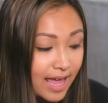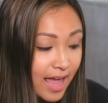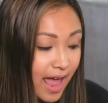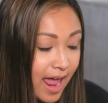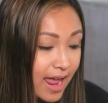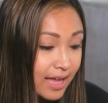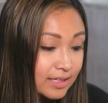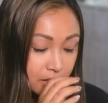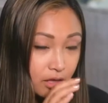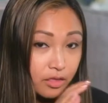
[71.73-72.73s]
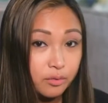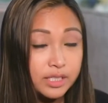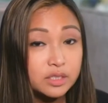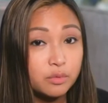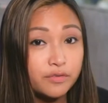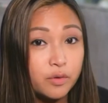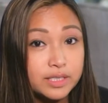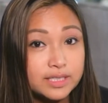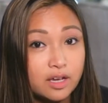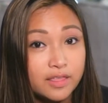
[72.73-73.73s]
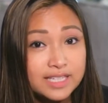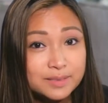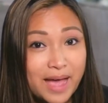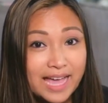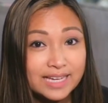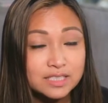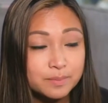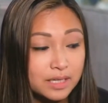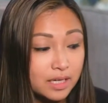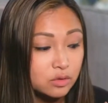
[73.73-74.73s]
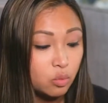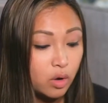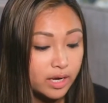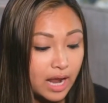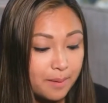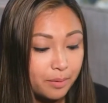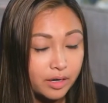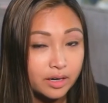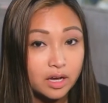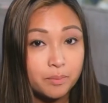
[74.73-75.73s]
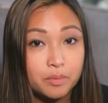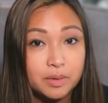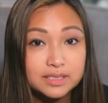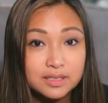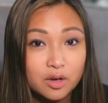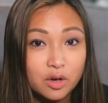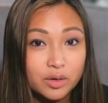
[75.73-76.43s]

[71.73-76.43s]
And the reason we're focusing on this bag is because one, I bought it a couple months ago.